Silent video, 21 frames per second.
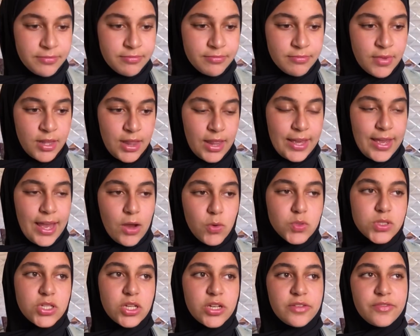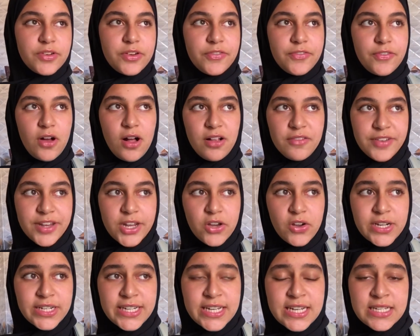Like I was looking for fall video
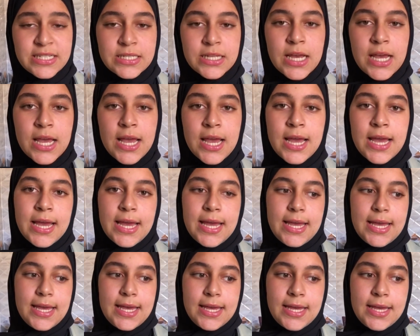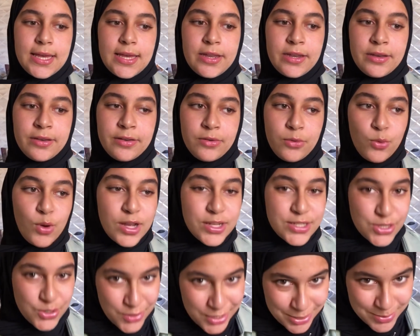ideas, and what
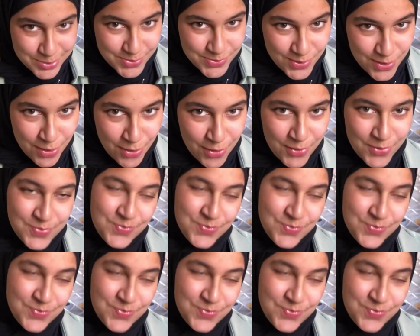screams fall?